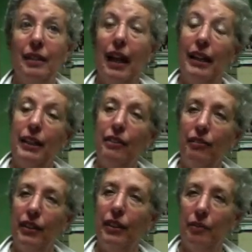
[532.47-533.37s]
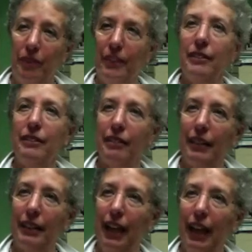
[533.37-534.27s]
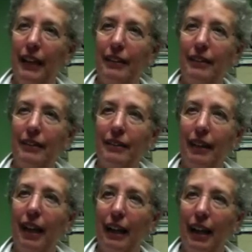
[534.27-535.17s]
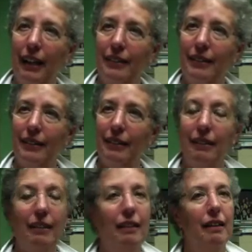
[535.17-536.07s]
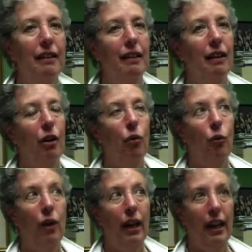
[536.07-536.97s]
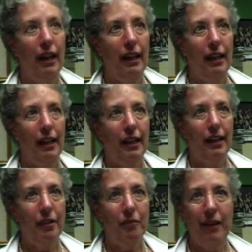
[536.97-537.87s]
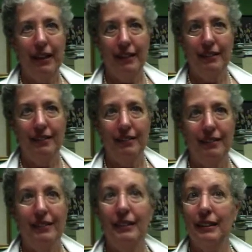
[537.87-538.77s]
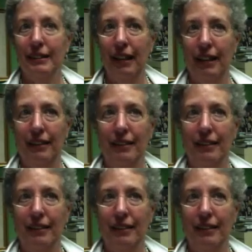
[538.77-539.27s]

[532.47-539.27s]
How do you feel picturing that? I asked. Way better, she said.